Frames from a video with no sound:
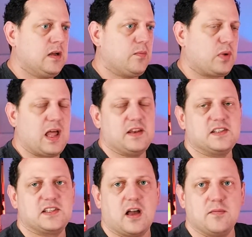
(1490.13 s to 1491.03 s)
plan a
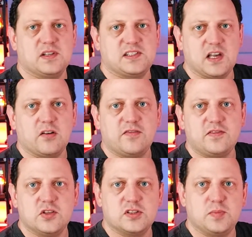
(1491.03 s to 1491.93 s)
site myself,
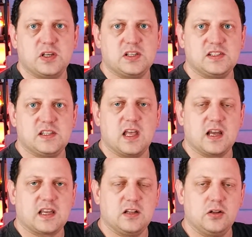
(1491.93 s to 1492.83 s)
just because then I
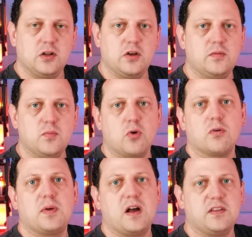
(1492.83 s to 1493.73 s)
can learn more
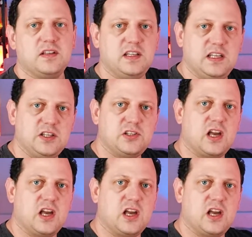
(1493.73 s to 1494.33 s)
about the niche.